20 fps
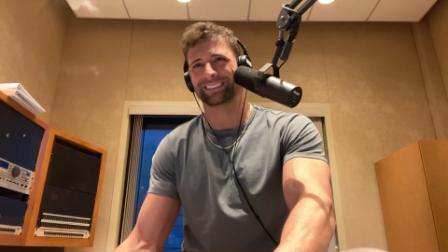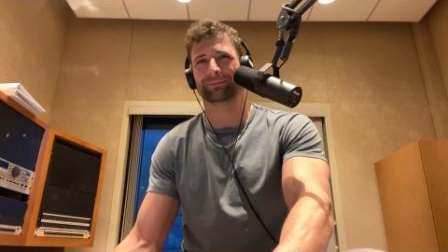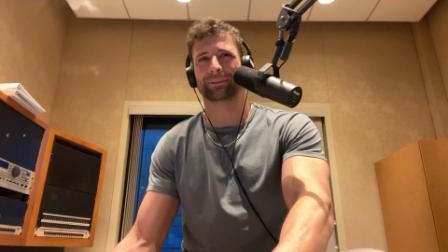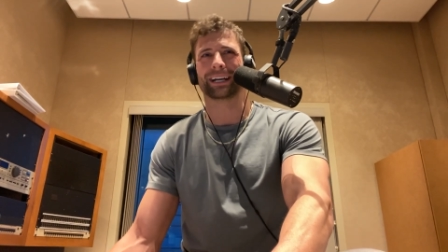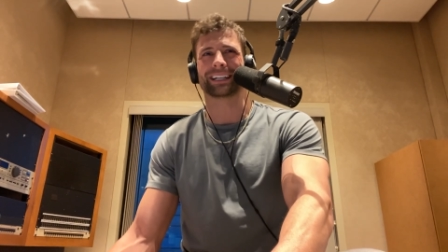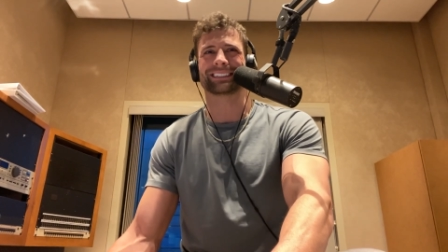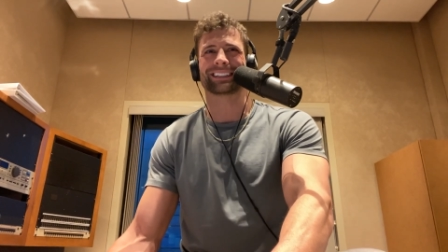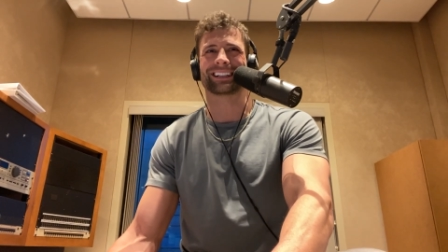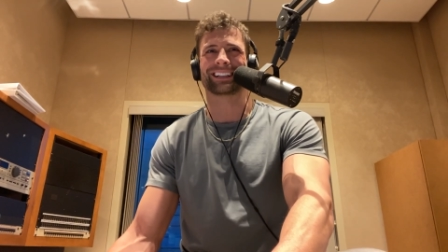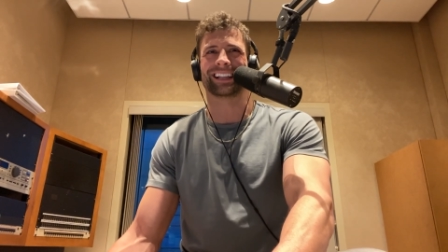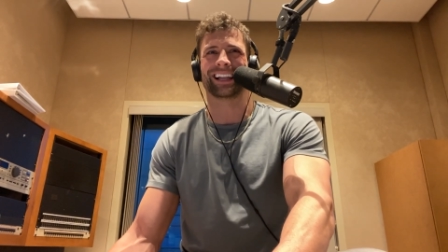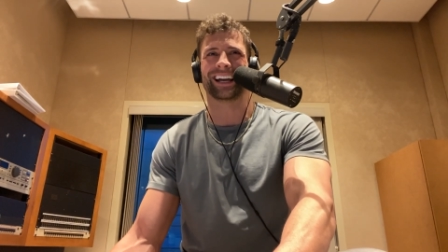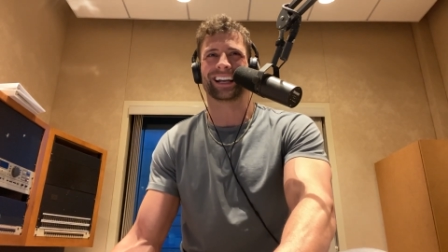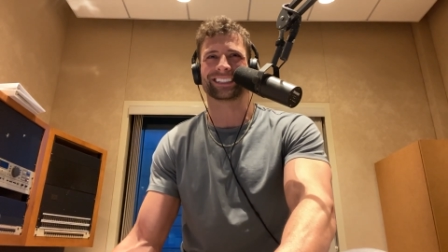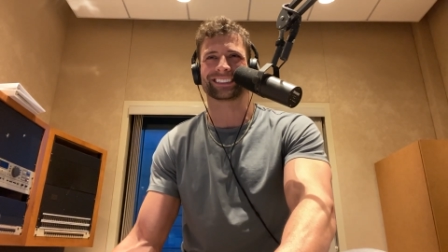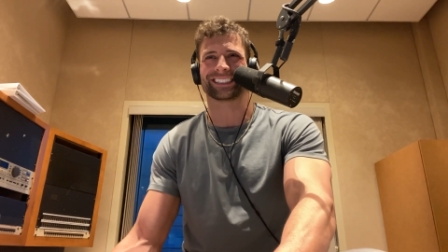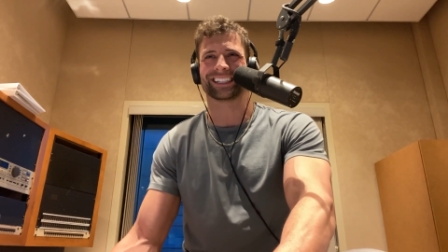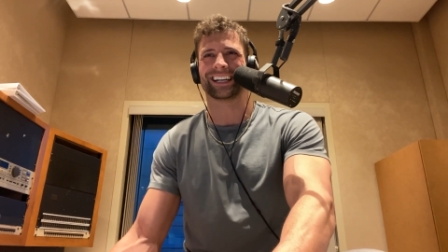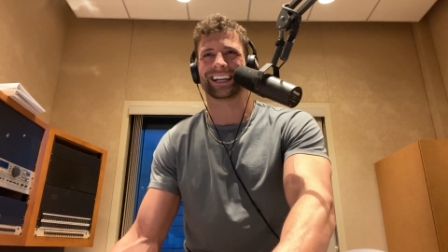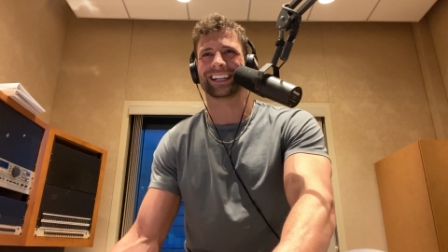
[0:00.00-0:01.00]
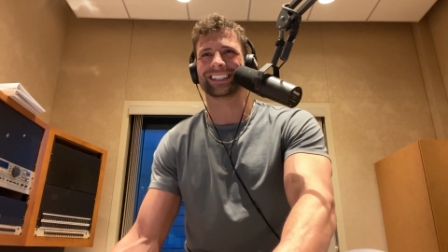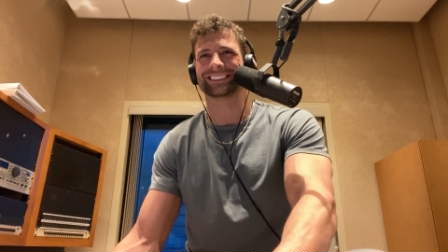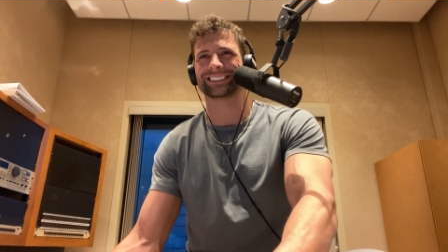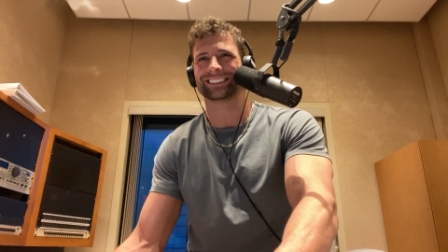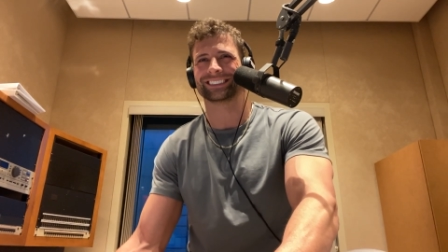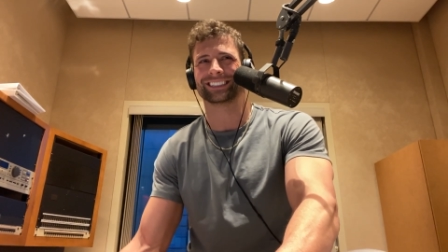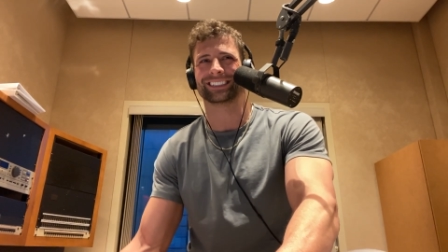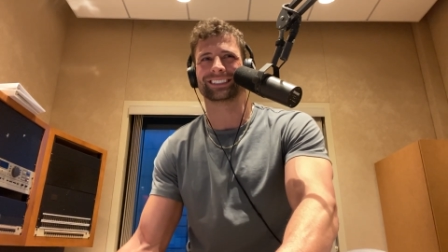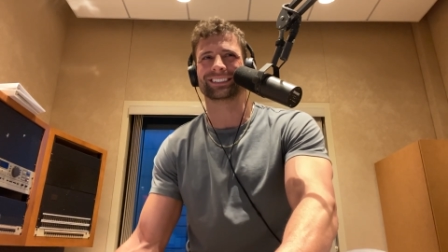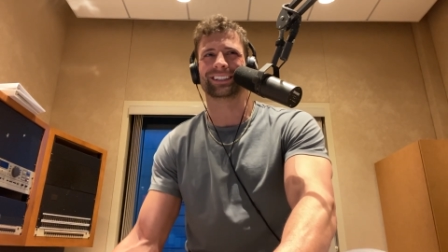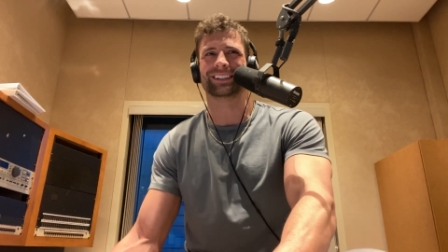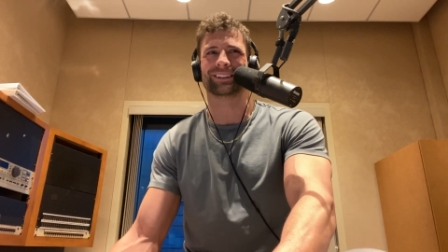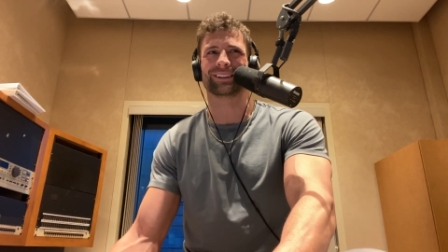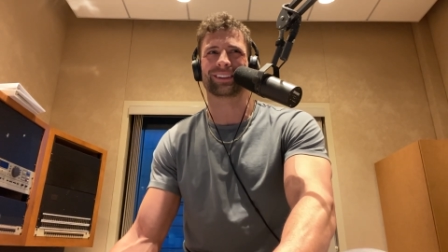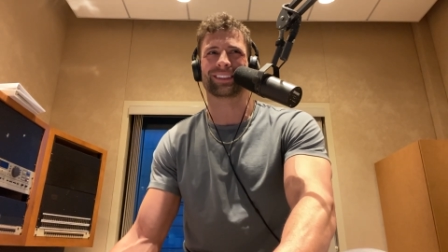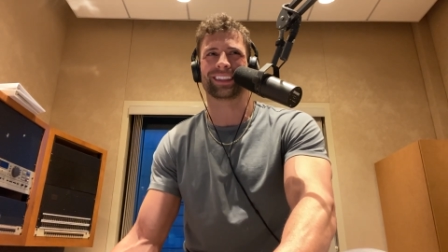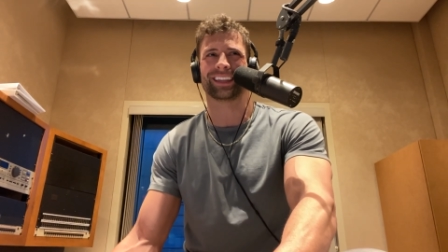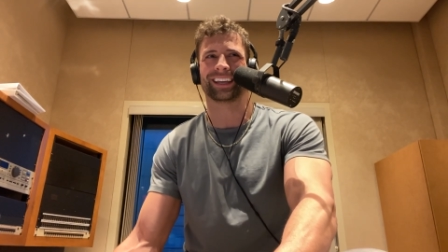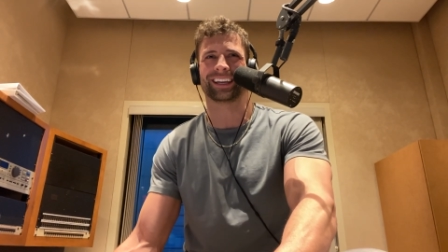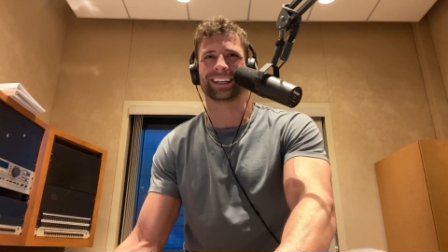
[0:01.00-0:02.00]
Back to class, guys. Do your
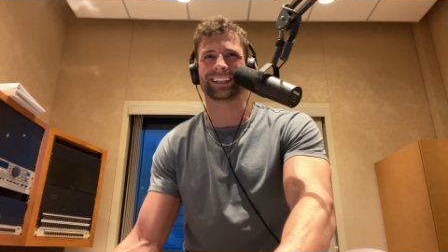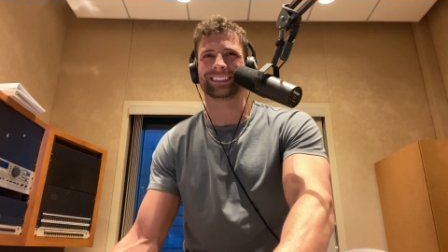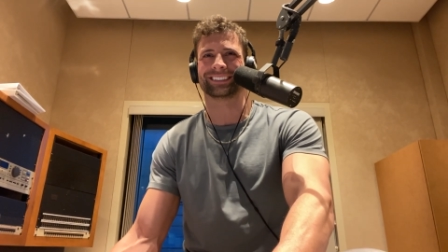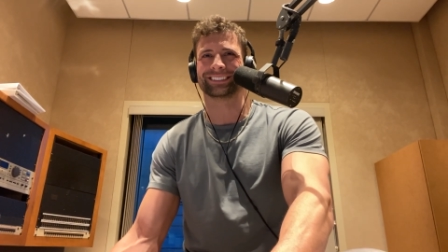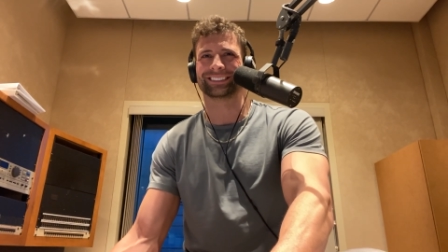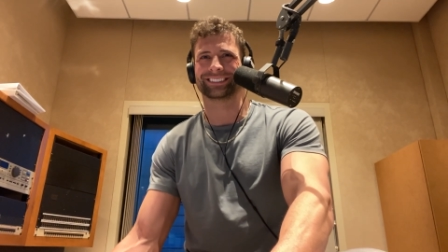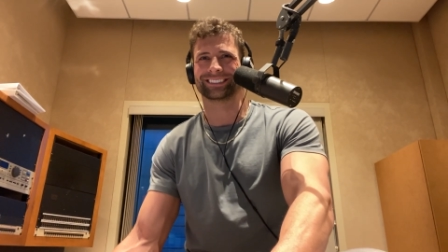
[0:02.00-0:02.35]
thing.